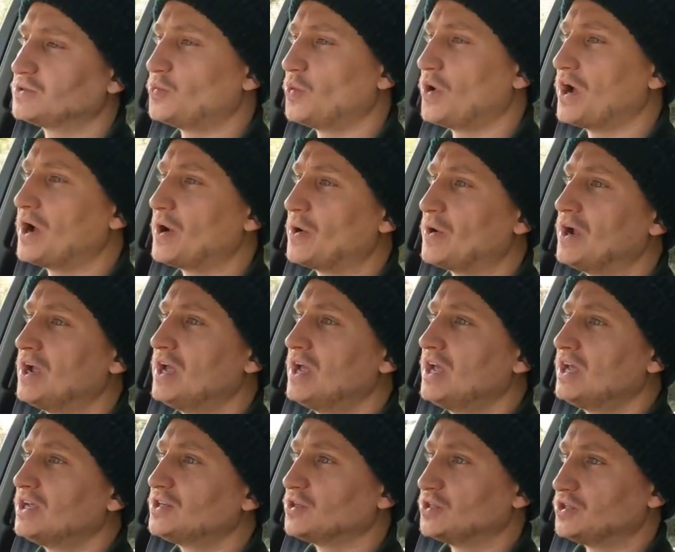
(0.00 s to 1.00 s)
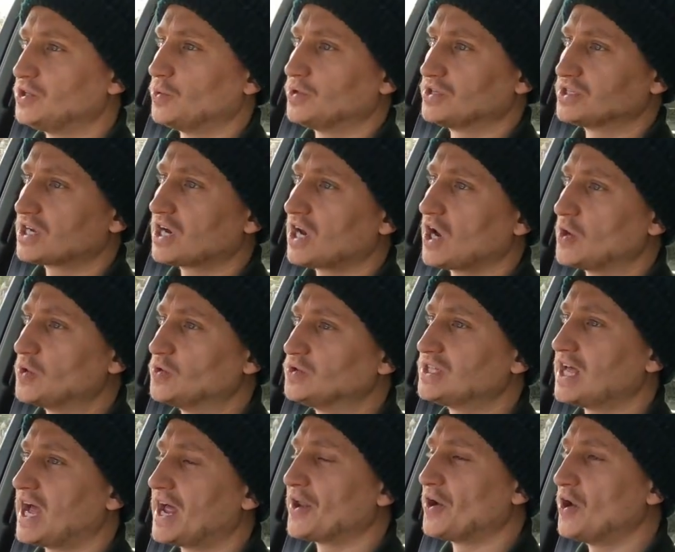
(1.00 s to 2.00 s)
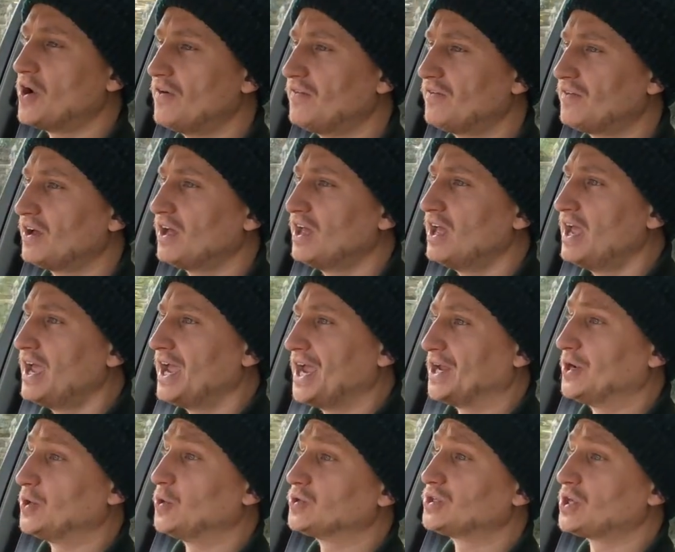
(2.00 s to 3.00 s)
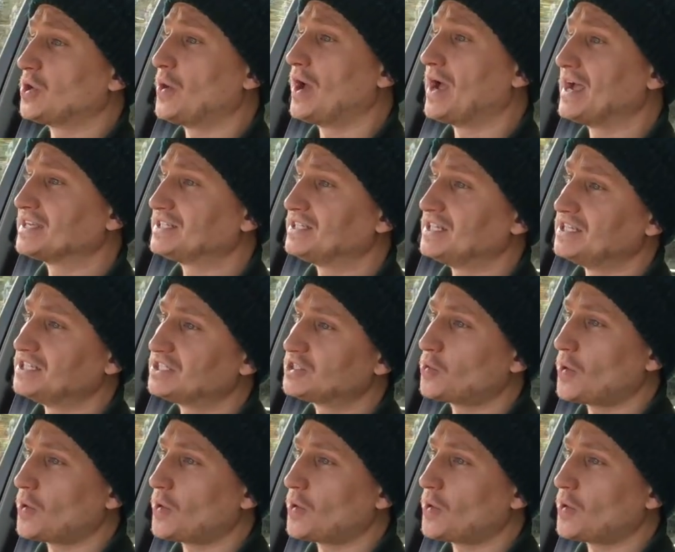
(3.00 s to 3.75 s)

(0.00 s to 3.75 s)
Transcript: as well, should you want to close that off. It also has these